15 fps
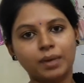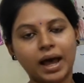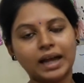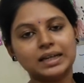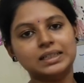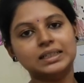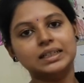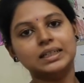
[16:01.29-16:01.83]

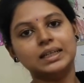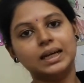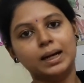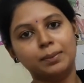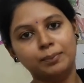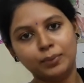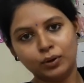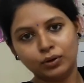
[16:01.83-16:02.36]

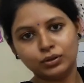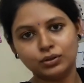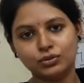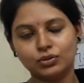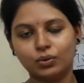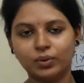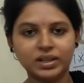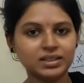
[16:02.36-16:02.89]
bacteria,
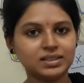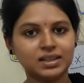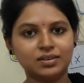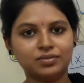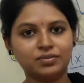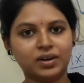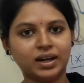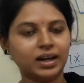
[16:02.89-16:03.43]
protozoans
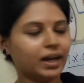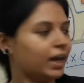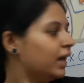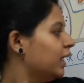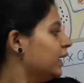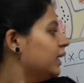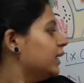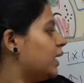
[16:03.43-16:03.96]
and
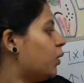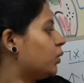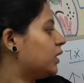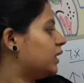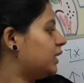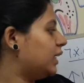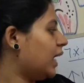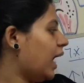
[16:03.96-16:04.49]
fungi.
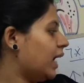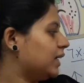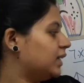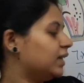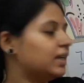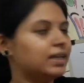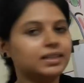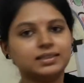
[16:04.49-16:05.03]
Now
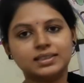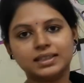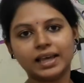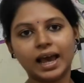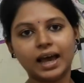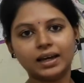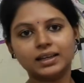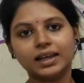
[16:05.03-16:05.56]

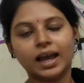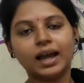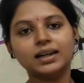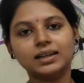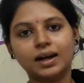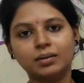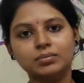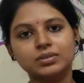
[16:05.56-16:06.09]

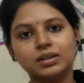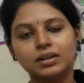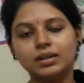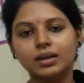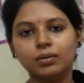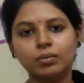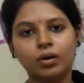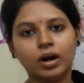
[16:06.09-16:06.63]
cat comes
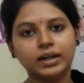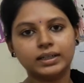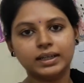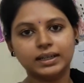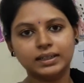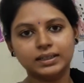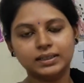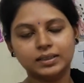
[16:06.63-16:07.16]
under what
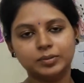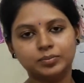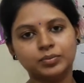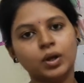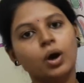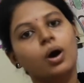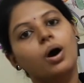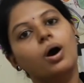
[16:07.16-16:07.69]

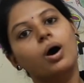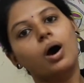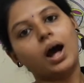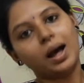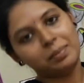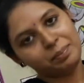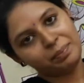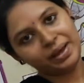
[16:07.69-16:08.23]
kingdom?
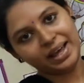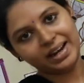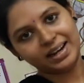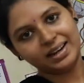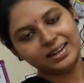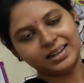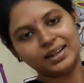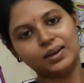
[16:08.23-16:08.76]

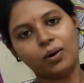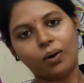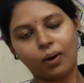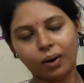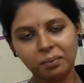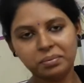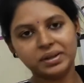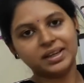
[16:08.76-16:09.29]
Apparently,
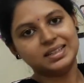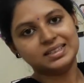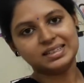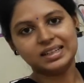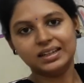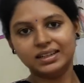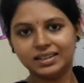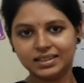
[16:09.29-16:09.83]

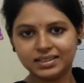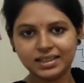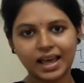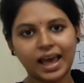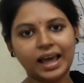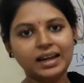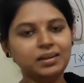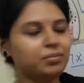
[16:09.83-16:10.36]
obviously it is
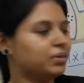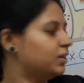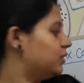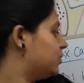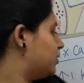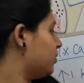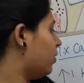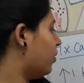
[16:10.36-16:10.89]

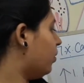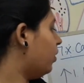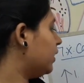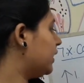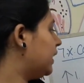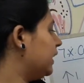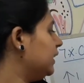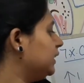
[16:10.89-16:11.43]
animal.
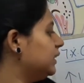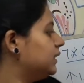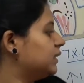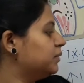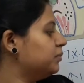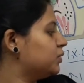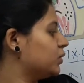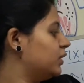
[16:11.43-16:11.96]
So
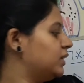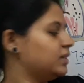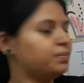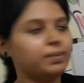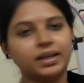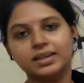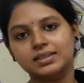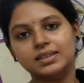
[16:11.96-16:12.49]
kingdom, so it
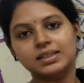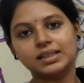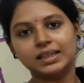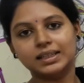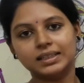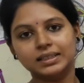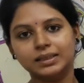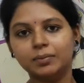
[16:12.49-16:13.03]
is placed in
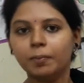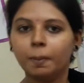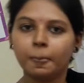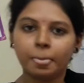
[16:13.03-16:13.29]
kingdom